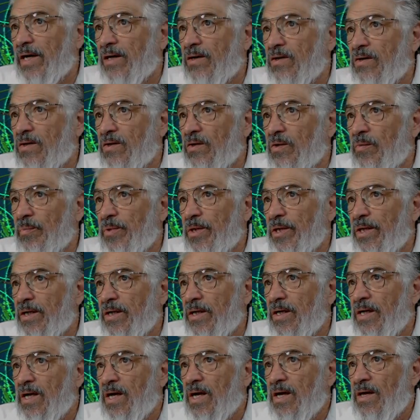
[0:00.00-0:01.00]
a little bit.
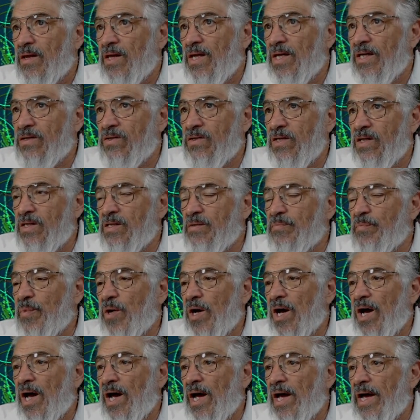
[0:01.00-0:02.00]
This is
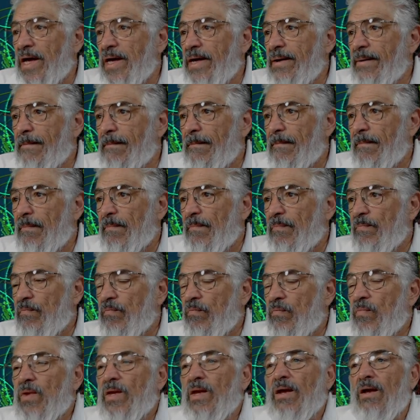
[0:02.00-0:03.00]
my
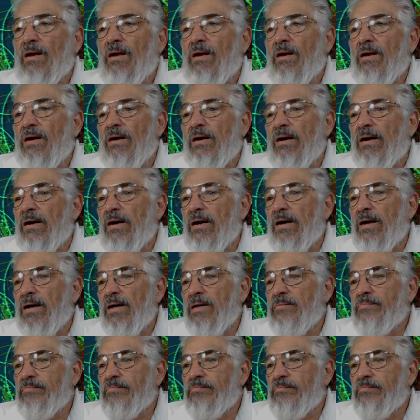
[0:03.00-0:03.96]
POTA